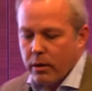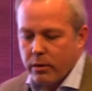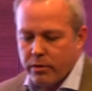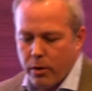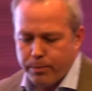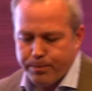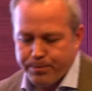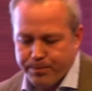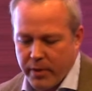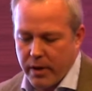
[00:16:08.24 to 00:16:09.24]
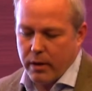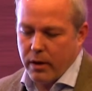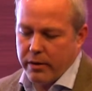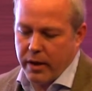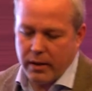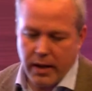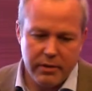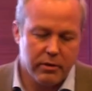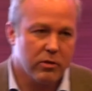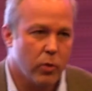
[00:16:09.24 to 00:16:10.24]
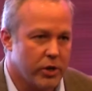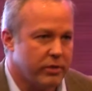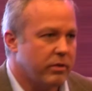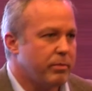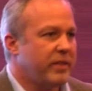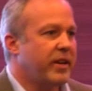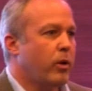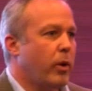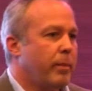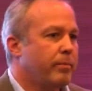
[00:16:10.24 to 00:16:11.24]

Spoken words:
So along the lines of those questions, here's my takeaway.